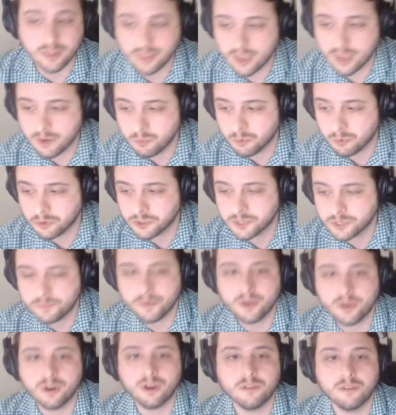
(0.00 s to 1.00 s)
They will
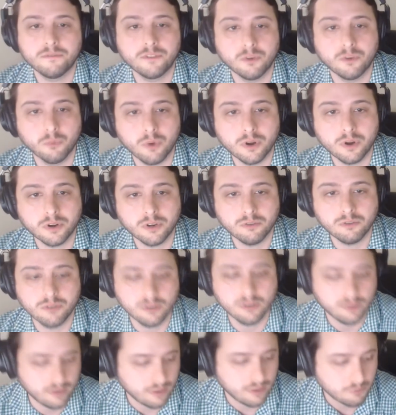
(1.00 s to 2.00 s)
spin off their water
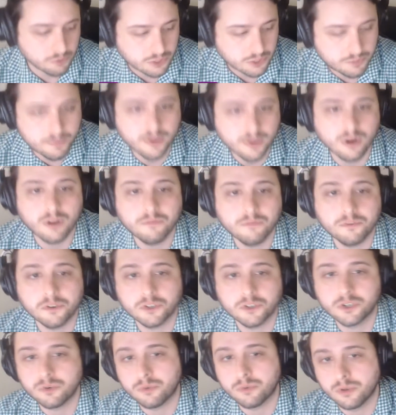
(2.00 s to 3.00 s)
utility. They will spin off their
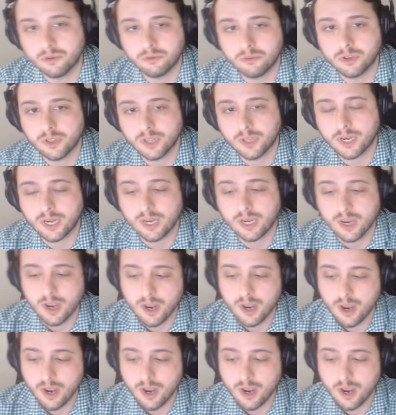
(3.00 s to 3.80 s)
sewer utility.